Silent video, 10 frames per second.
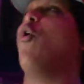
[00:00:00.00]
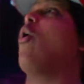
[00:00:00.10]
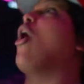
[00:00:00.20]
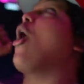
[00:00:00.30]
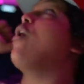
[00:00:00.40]

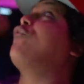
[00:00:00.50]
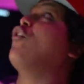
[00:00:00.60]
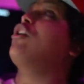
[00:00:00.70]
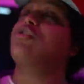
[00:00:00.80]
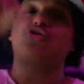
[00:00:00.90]
For our
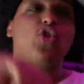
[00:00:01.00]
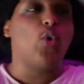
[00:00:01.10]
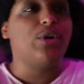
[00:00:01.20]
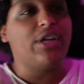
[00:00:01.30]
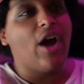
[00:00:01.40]
first
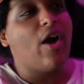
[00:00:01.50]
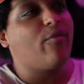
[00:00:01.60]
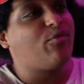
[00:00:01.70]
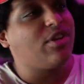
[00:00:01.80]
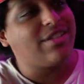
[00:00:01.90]
story
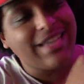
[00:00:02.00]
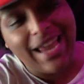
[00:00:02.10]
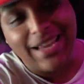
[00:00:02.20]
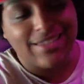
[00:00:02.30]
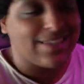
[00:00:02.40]
of the
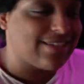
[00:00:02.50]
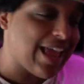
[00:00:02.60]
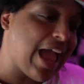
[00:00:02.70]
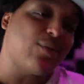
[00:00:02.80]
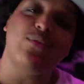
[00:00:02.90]
day, it's a
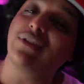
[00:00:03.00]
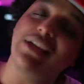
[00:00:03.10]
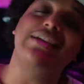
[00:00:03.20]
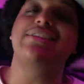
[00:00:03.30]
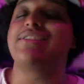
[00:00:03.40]
sad one,
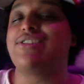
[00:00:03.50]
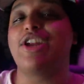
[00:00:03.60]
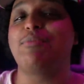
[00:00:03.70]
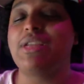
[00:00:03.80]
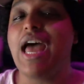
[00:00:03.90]
ladies and
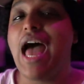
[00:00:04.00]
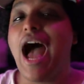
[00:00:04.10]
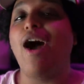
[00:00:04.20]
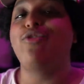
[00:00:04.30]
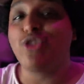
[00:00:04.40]
gentlemen.
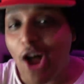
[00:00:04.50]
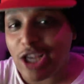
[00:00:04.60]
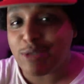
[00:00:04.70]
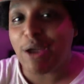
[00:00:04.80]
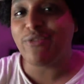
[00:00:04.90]
I've
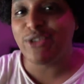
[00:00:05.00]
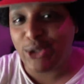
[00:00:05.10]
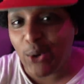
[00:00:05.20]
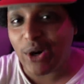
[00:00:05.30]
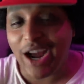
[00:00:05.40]
lost my
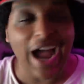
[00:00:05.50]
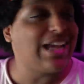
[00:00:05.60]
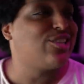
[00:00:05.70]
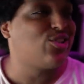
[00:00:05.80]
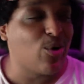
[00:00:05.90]
fedora.
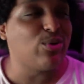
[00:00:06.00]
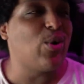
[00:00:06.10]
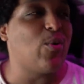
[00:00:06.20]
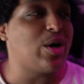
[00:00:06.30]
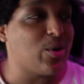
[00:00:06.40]
I don't
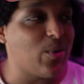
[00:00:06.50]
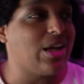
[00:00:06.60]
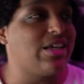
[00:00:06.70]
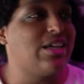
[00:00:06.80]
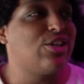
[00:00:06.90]
know where it
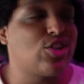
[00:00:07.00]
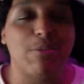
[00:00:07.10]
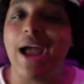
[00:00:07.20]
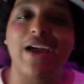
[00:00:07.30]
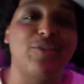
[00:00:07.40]
went, so
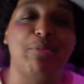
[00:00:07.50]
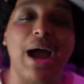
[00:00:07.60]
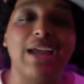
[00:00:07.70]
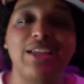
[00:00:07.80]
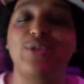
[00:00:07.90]
I'm gonna have to
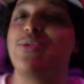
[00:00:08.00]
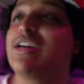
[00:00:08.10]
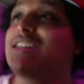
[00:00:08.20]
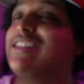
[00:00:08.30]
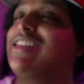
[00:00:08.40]
buy a new one
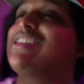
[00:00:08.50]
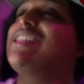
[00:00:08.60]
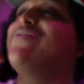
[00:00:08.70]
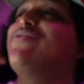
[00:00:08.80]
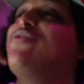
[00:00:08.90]
because it doesn't
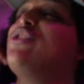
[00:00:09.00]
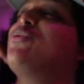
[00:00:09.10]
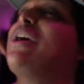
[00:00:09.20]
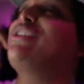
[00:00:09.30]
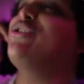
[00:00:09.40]
even feel
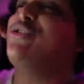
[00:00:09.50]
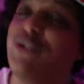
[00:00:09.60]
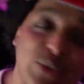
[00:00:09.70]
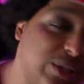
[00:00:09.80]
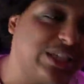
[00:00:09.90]
right to
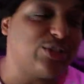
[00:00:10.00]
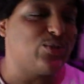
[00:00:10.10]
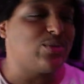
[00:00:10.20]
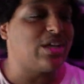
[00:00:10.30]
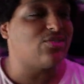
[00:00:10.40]
do these
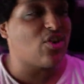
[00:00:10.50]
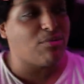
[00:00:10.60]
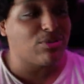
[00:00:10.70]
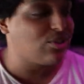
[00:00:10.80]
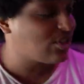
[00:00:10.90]
2K
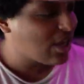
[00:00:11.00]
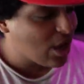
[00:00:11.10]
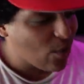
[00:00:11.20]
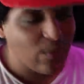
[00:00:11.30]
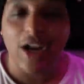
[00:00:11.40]
dramalers
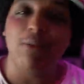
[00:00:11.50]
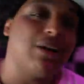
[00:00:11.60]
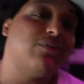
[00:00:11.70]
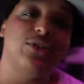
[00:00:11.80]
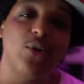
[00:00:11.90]
without
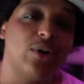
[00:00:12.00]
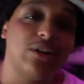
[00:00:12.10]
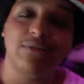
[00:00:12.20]
my fedora.